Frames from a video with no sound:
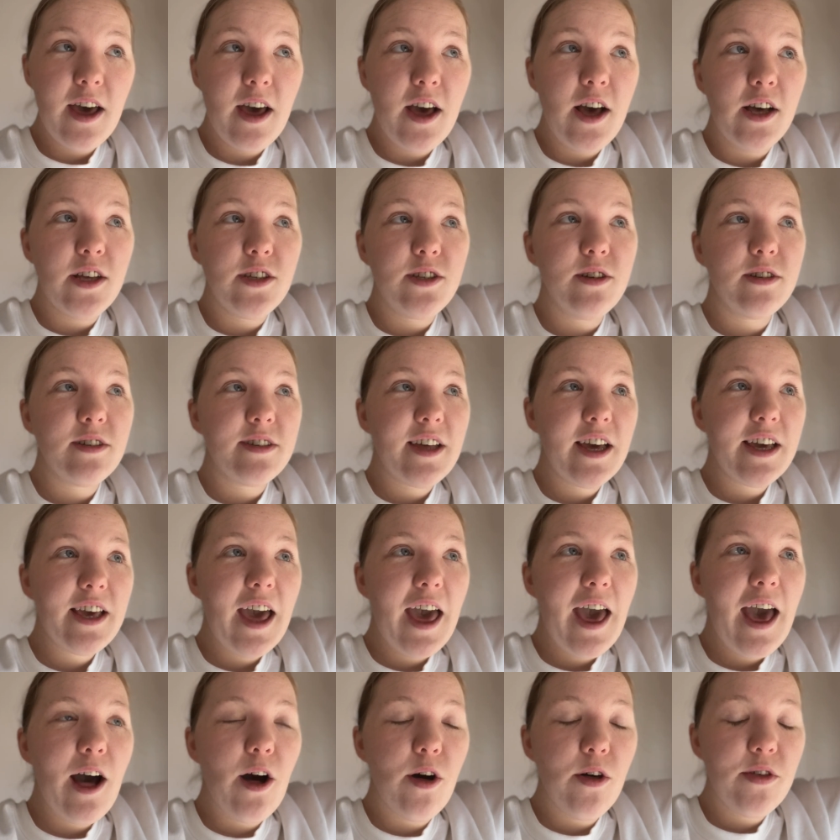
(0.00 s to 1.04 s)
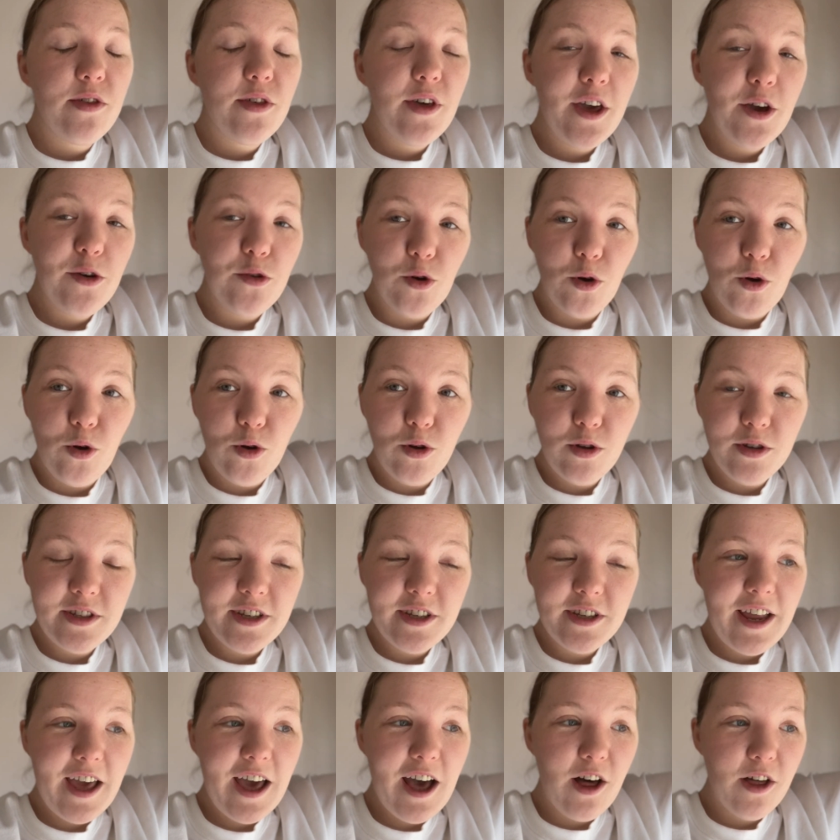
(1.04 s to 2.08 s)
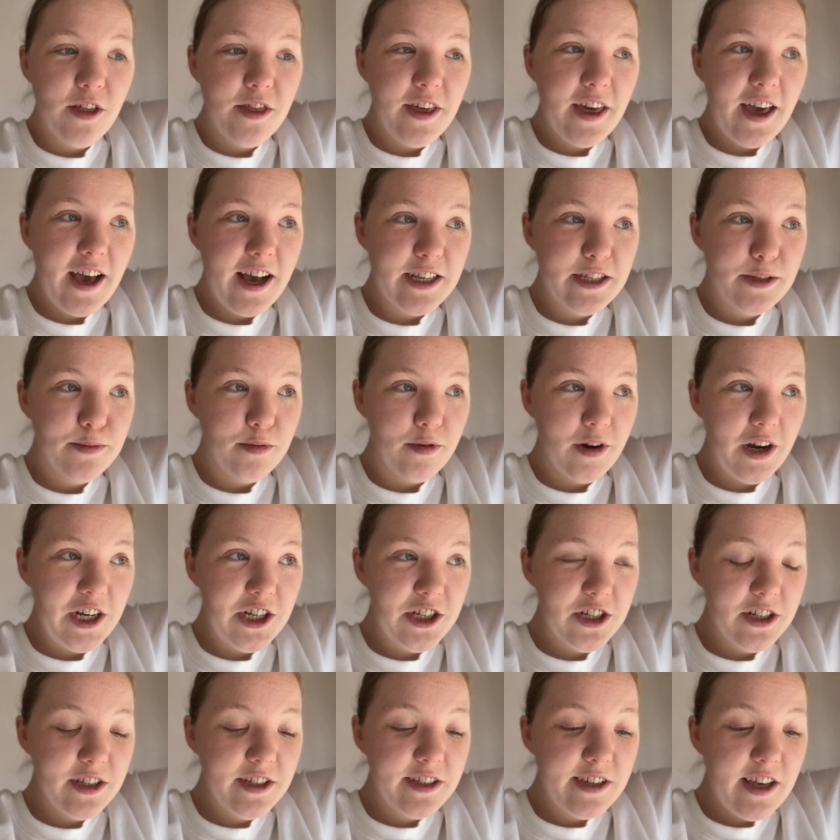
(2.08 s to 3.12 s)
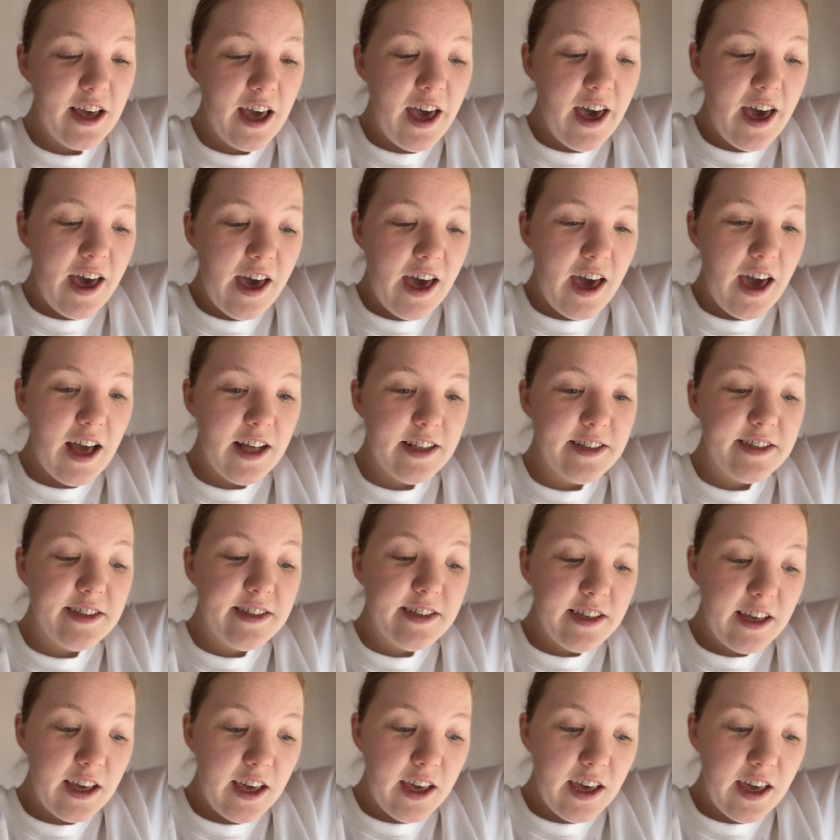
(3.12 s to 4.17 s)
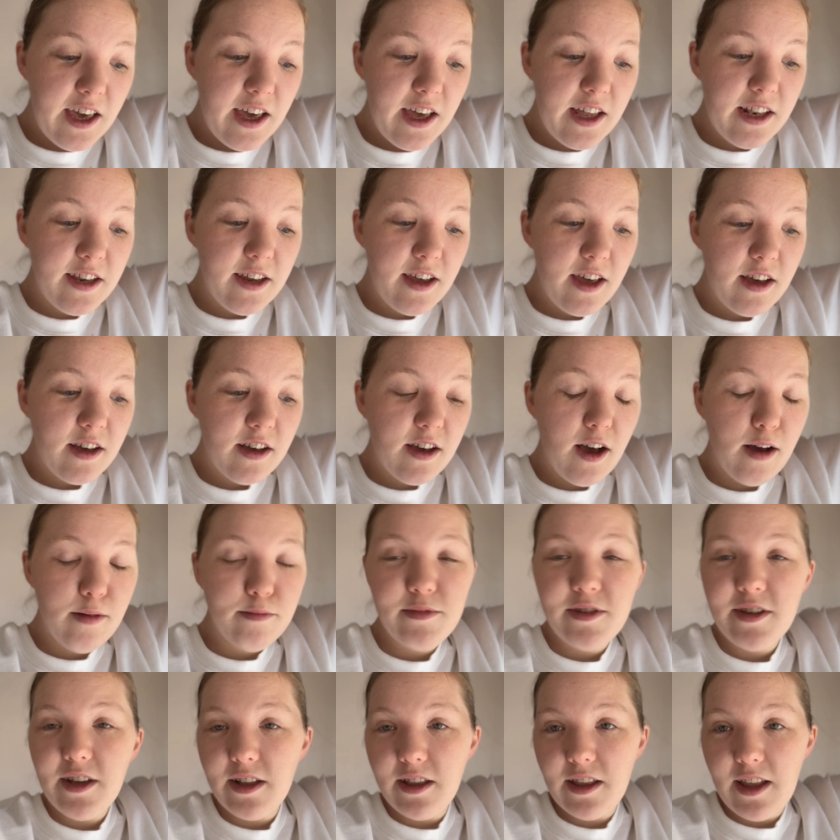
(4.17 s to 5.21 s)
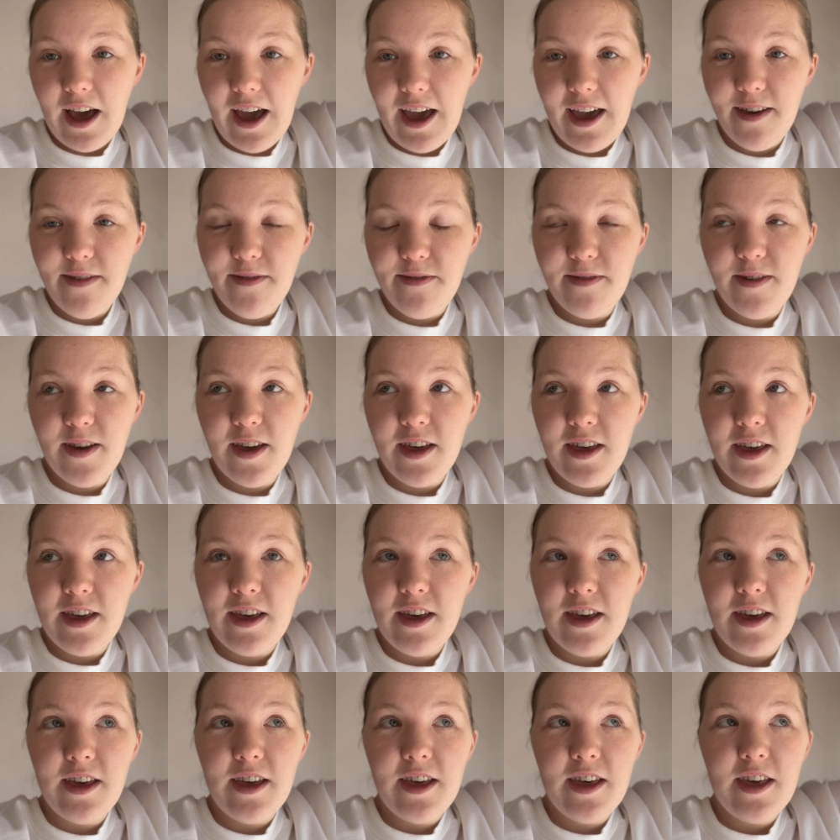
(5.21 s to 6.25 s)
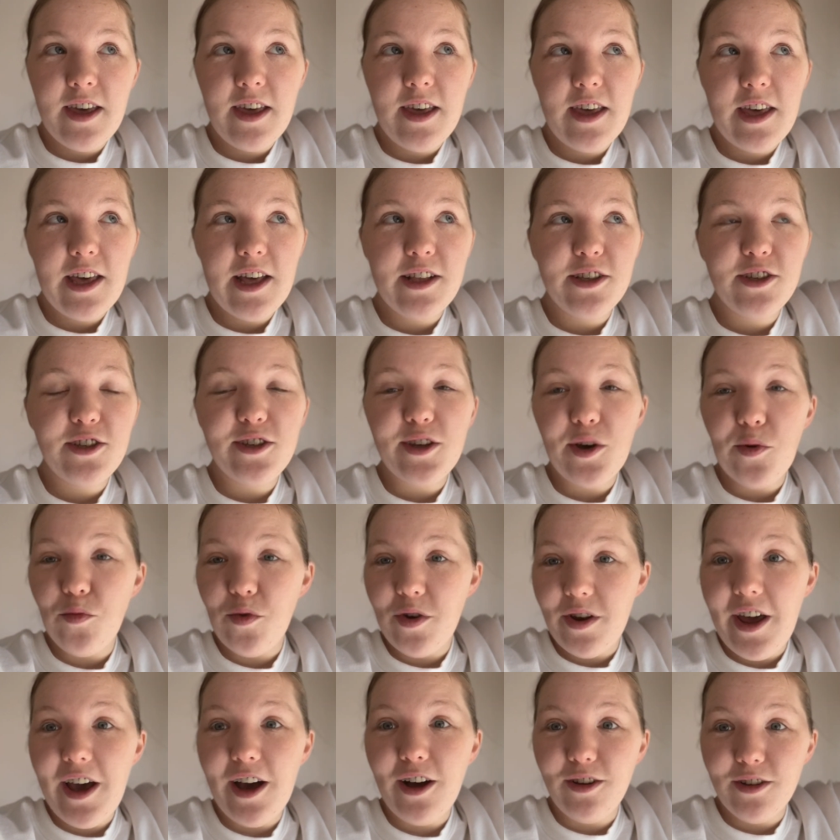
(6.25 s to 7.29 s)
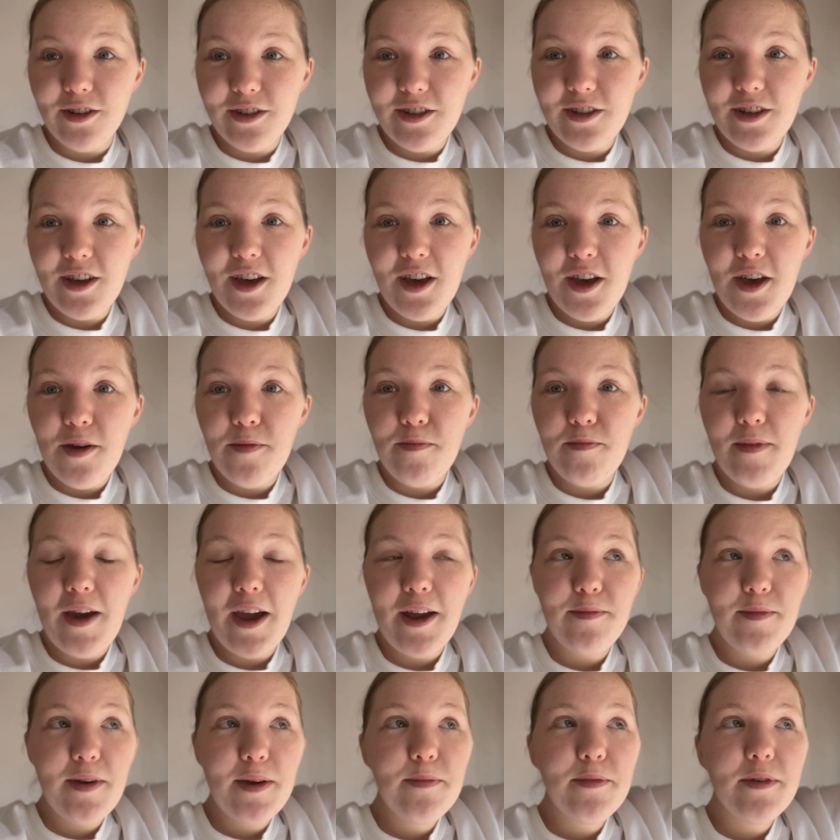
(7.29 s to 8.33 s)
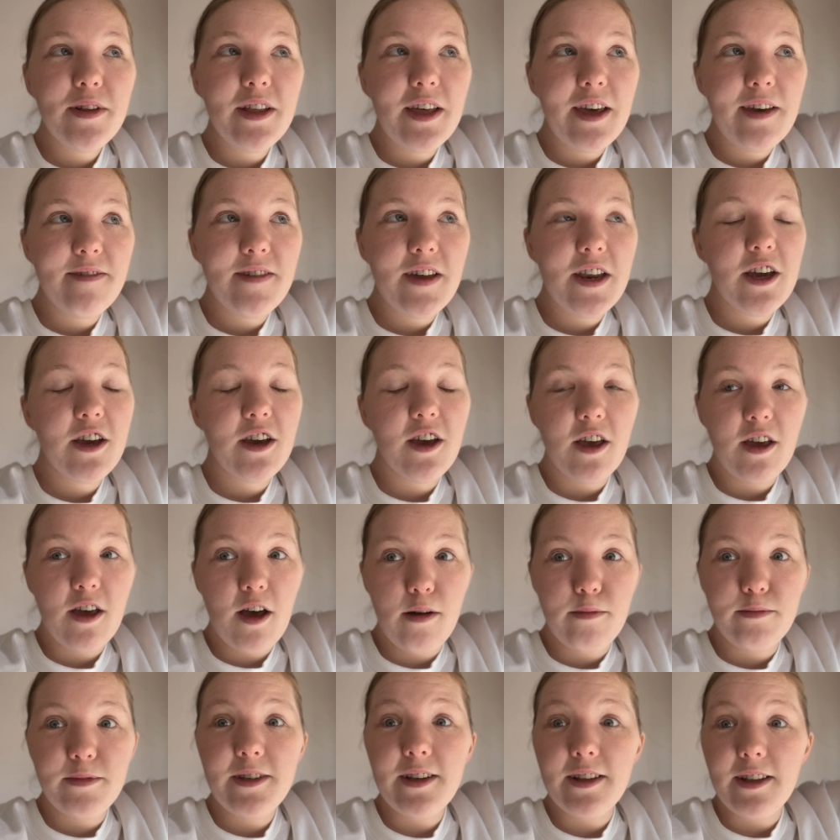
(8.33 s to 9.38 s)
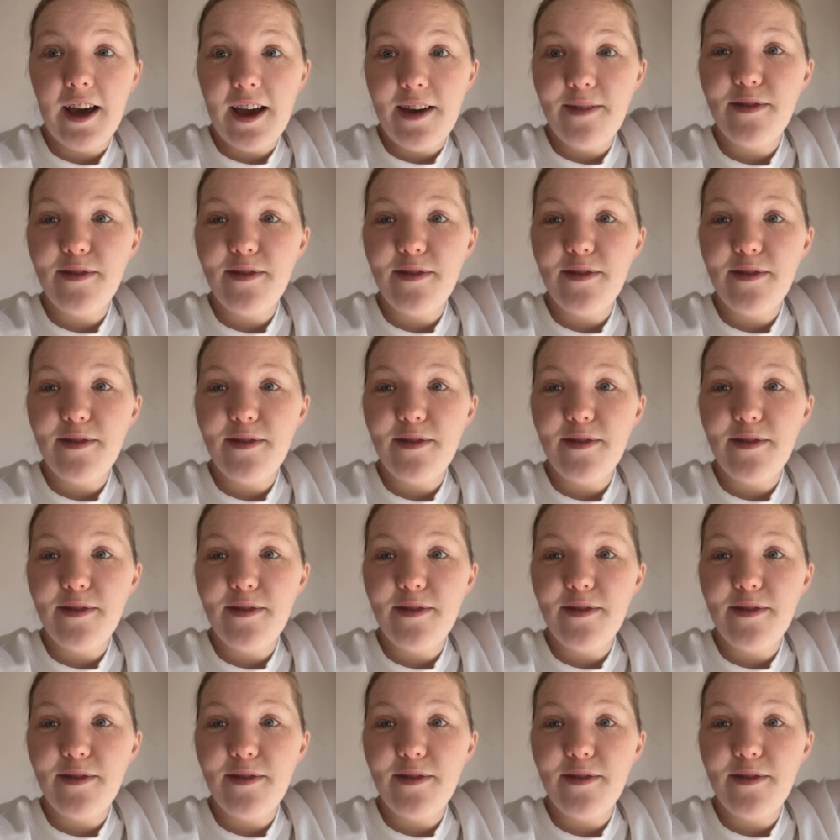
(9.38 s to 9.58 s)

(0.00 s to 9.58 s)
So it's like healthy goals and healthy aspirations, and seeing it come to life in someone else made me believe that it could come to life